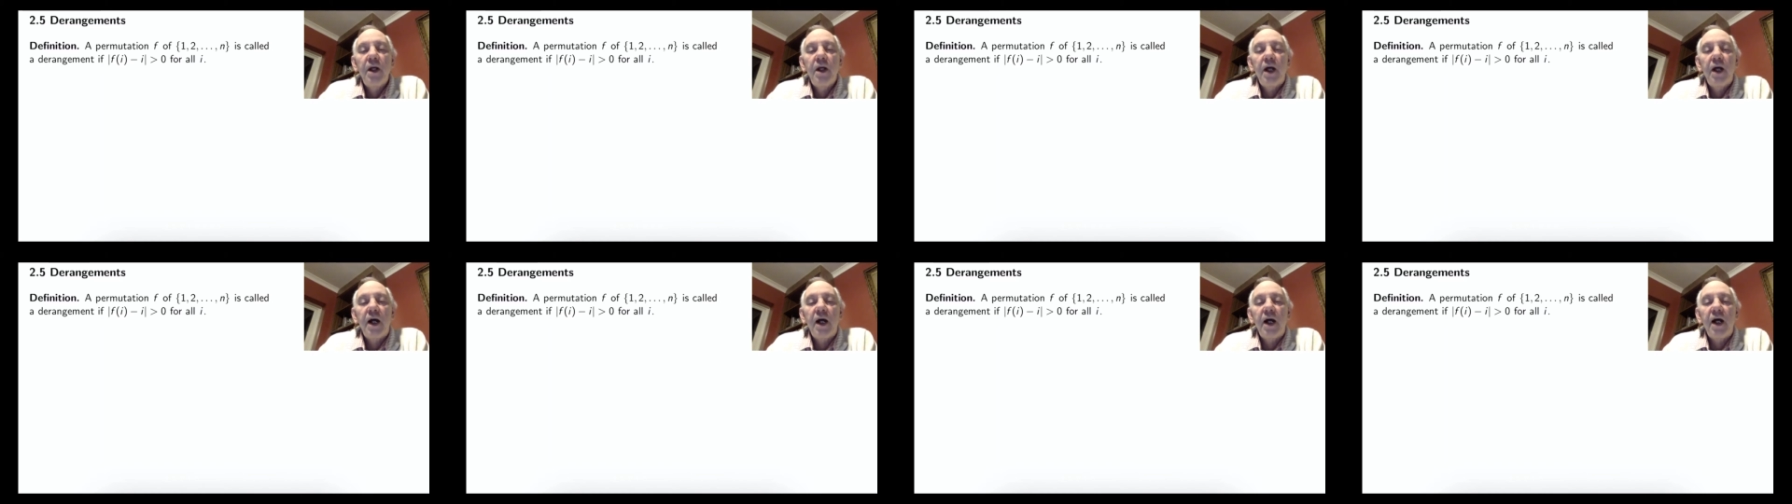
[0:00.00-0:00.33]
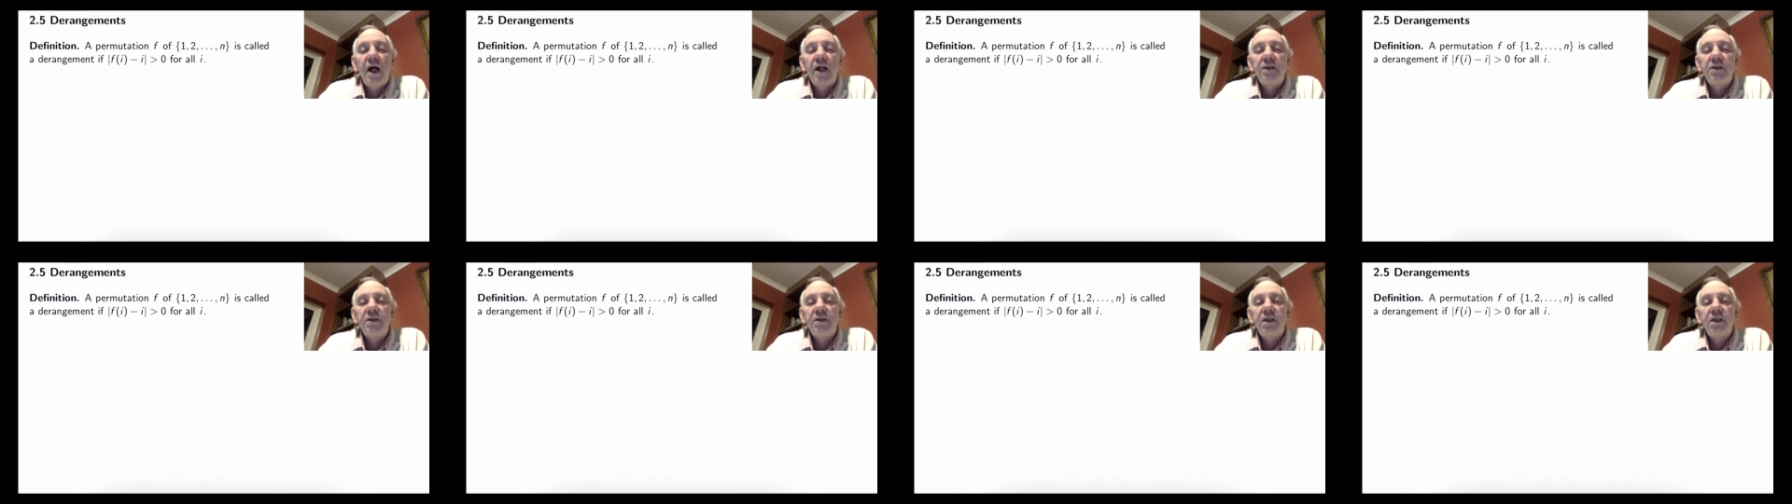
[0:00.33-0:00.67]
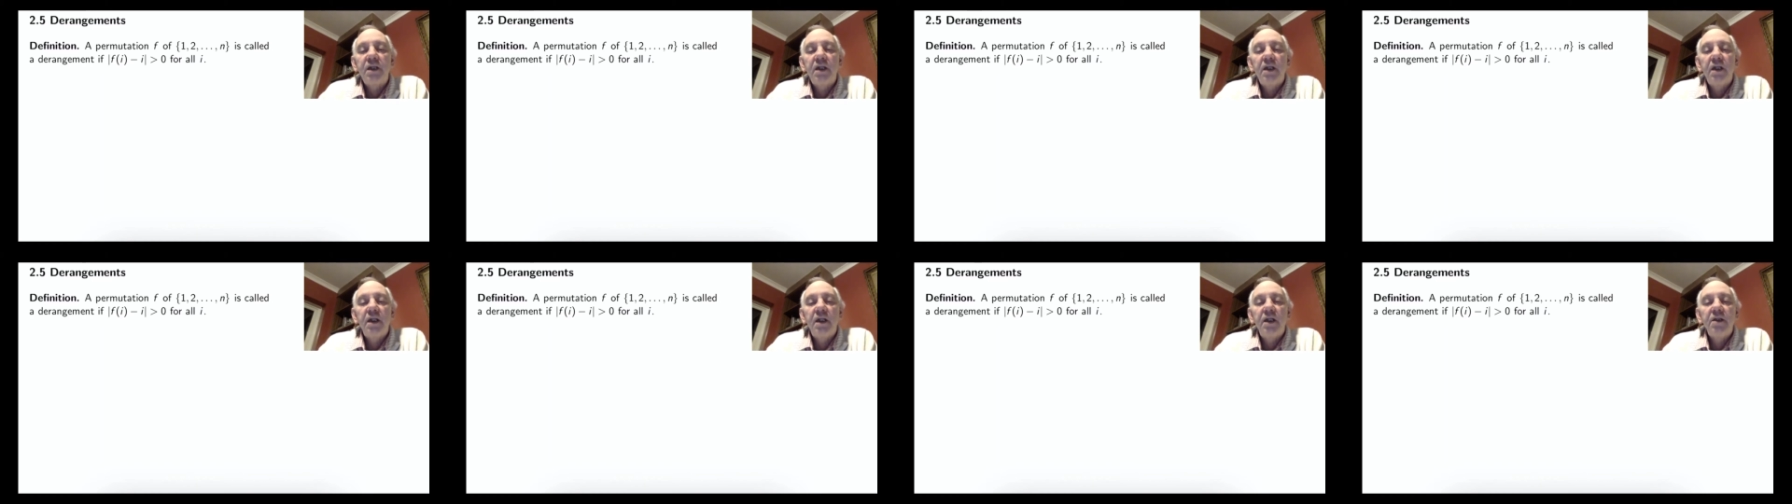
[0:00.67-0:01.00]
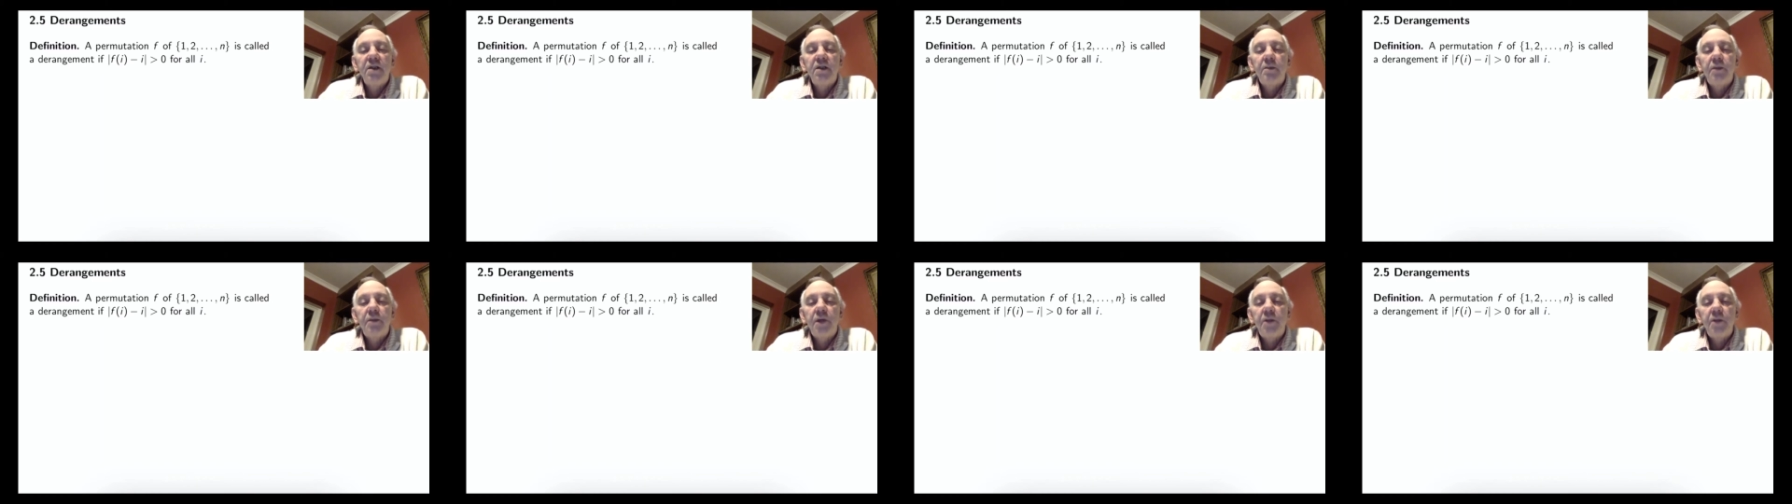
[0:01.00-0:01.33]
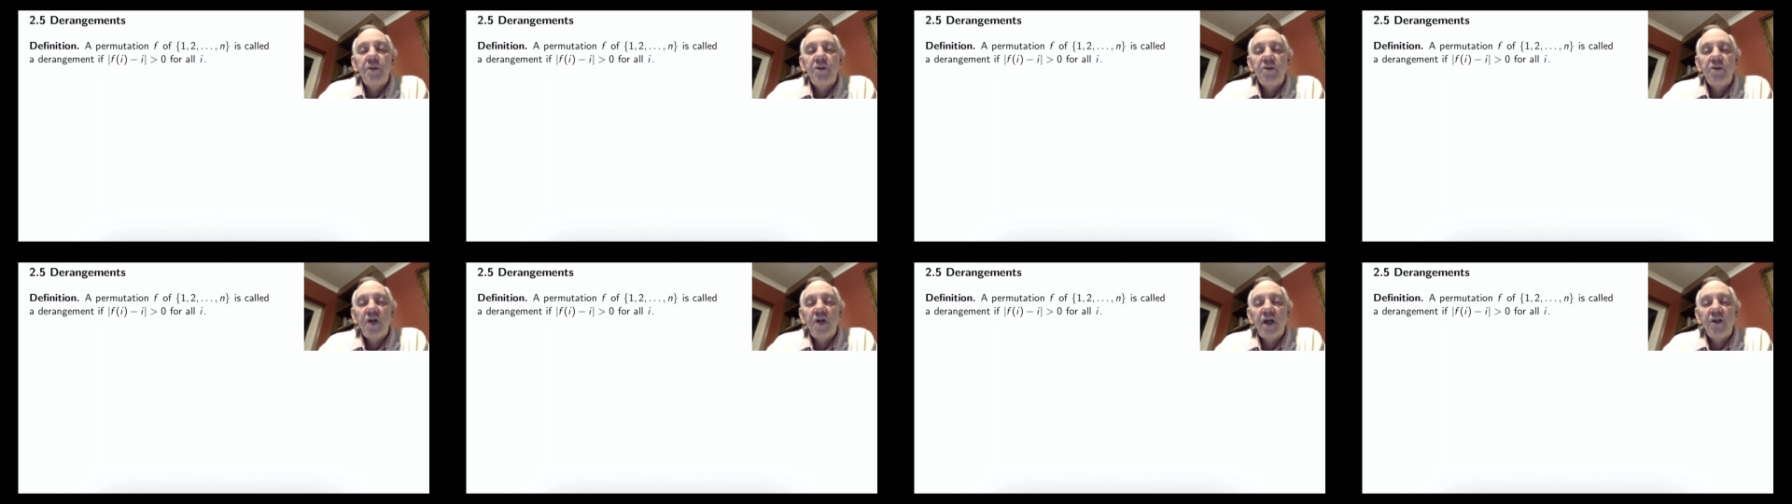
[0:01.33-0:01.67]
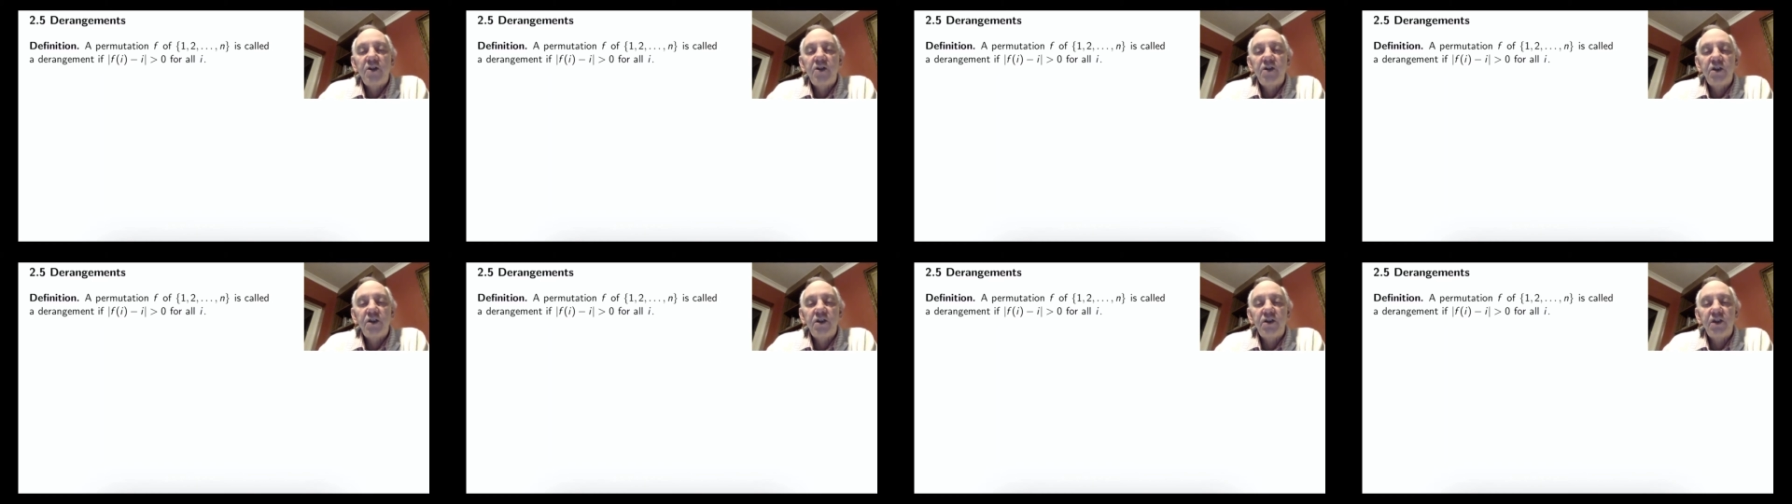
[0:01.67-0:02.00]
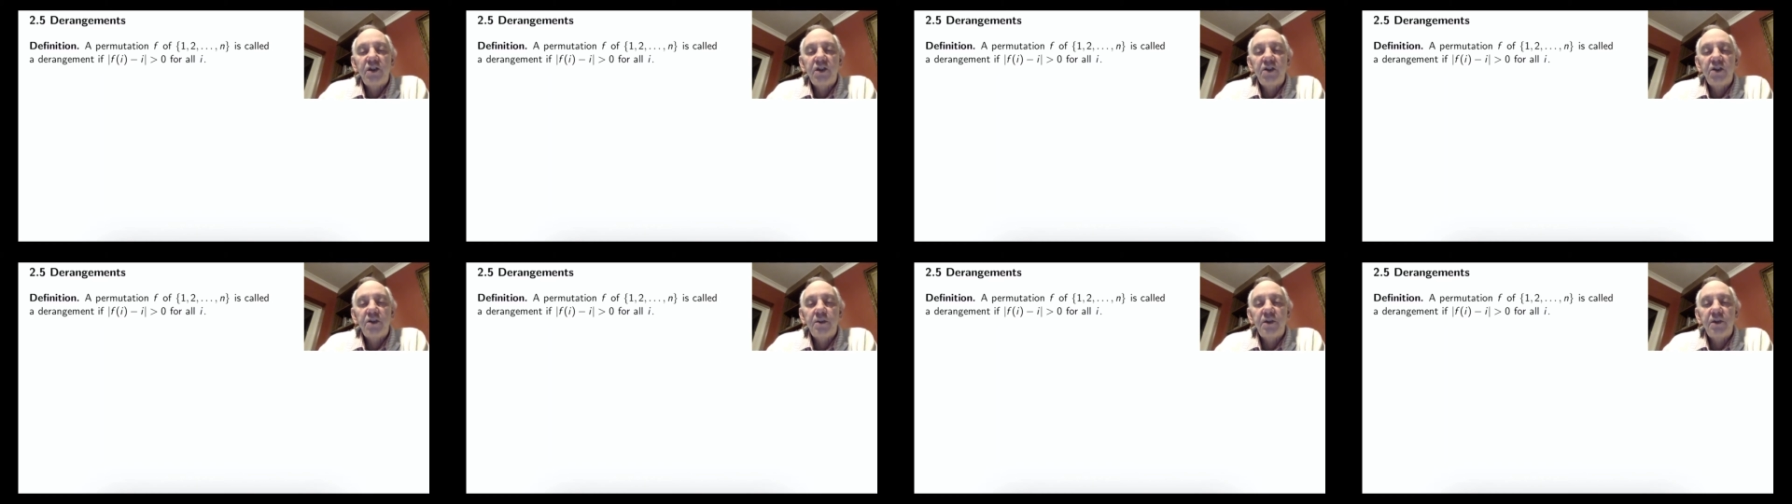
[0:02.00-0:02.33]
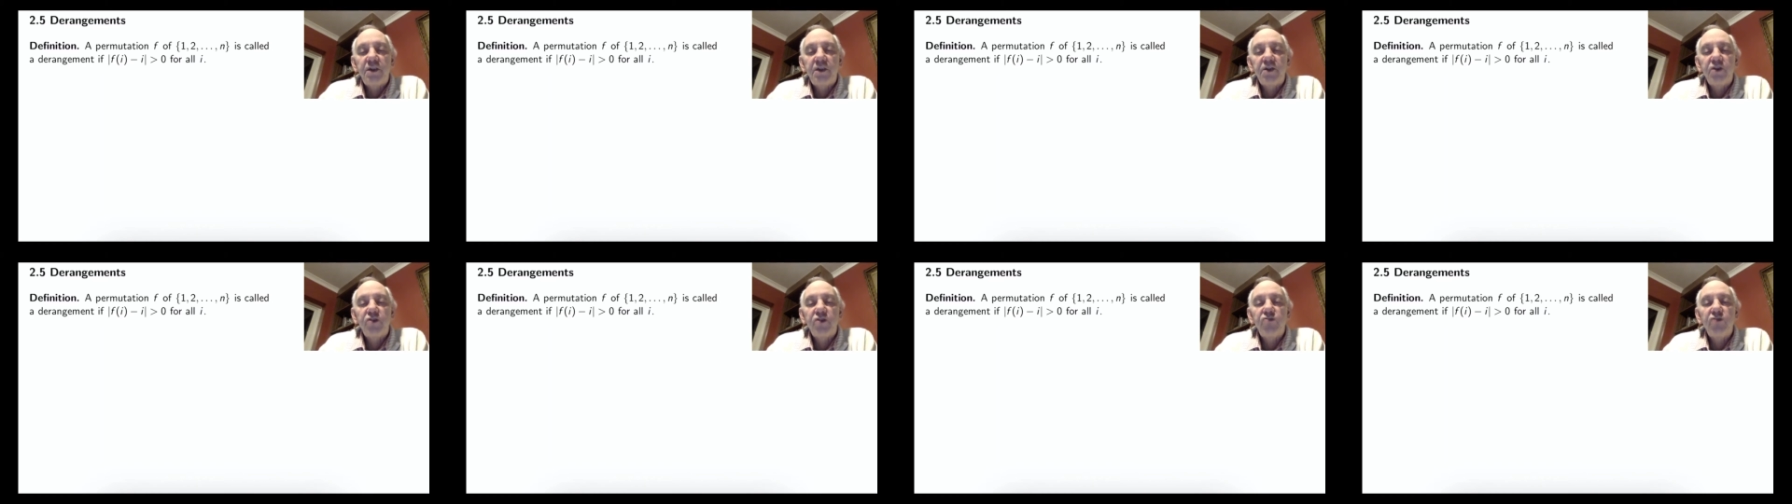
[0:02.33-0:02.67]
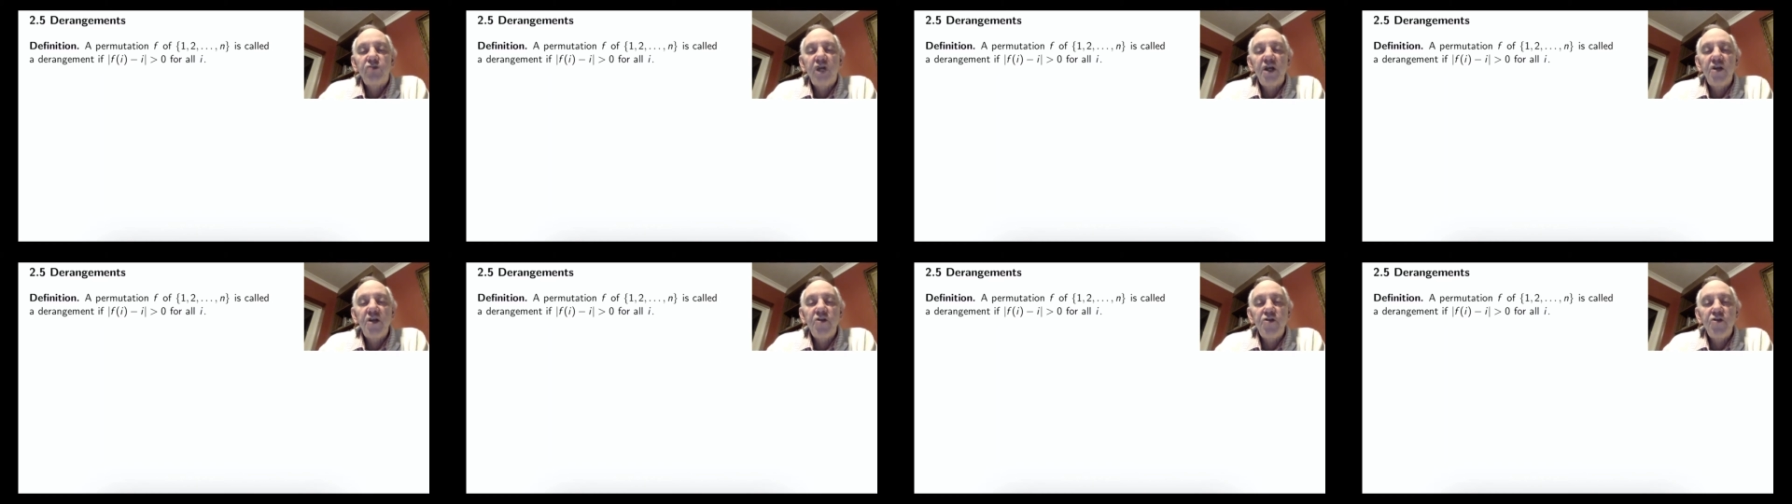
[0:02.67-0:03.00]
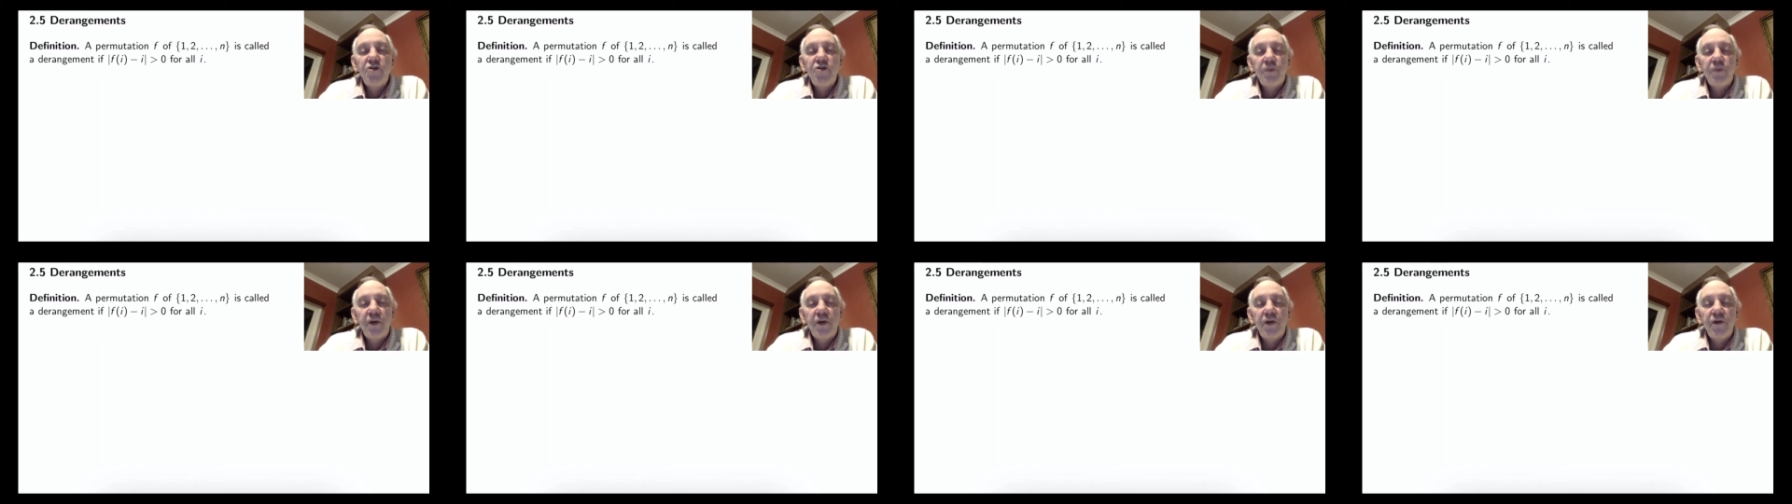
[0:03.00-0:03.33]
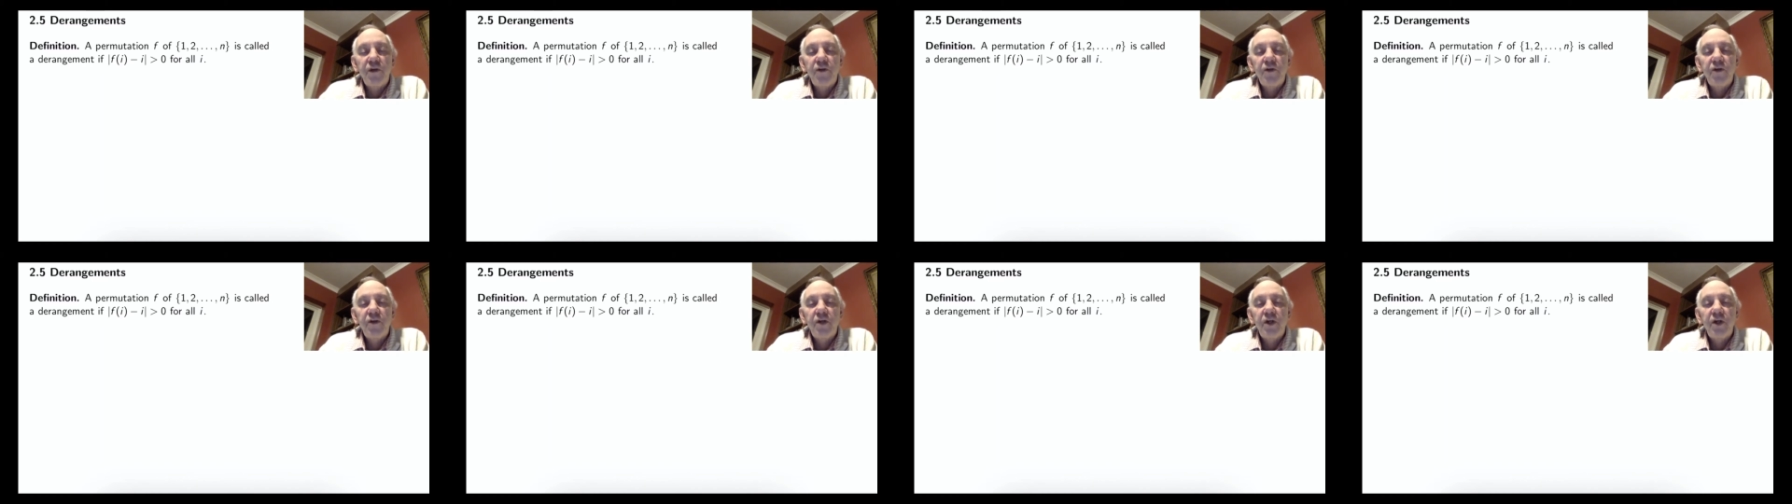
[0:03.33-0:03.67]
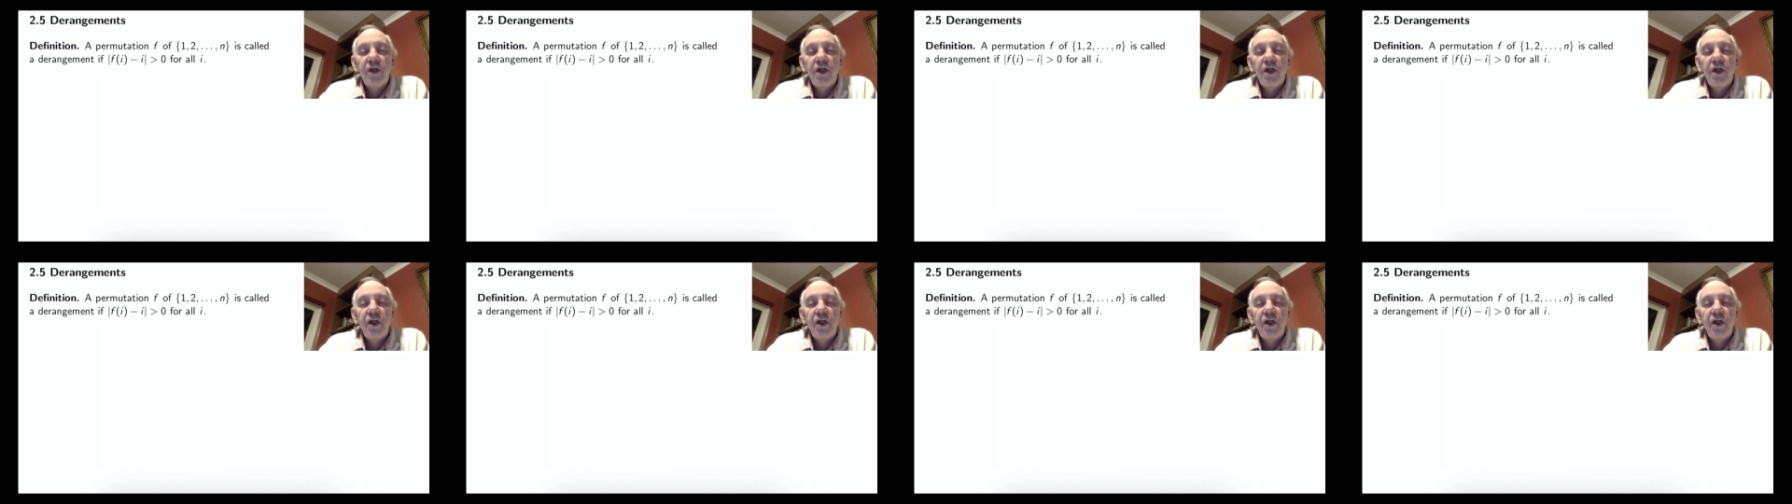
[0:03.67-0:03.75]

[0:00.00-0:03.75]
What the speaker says: And the permutation is said to be a derangement